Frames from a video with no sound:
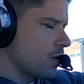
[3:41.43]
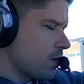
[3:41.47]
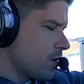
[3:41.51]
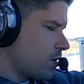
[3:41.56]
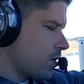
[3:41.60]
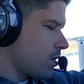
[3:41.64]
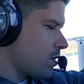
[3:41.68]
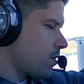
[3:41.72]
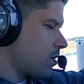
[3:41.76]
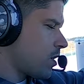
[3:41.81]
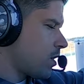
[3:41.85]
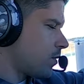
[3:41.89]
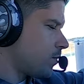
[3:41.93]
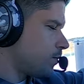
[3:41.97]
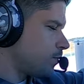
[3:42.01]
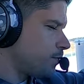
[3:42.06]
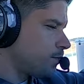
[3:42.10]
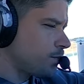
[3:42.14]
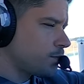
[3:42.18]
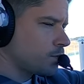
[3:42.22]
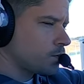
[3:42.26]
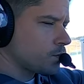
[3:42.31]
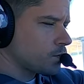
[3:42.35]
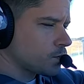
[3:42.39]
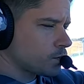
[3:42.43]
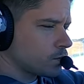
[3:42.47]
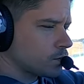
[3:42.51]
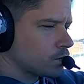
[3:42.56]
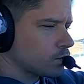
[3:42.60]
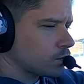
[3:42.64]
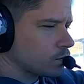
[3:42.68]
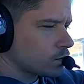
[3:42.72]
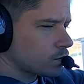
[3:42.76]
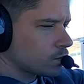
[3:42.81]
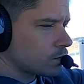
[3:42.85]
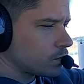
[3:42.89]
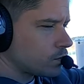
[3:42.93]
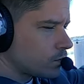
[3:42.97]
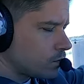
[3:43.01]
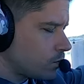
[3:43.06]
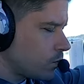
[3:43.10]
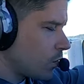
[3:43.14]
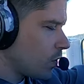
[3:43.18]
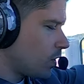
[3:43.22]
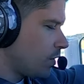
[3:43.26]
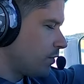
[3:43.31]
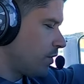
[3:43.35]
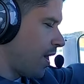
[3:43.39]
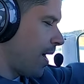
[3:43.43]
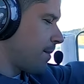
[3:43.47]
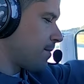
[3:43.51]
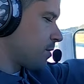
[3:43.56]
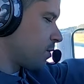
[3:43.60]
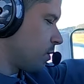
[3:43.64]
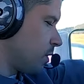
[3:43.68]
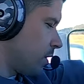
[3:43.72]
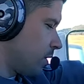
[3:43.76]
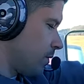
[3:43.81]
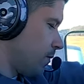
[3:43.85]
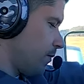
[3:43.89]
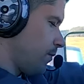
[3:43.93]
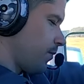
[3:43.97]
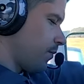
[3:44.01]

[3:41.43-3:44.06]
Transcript: All right. Laps one.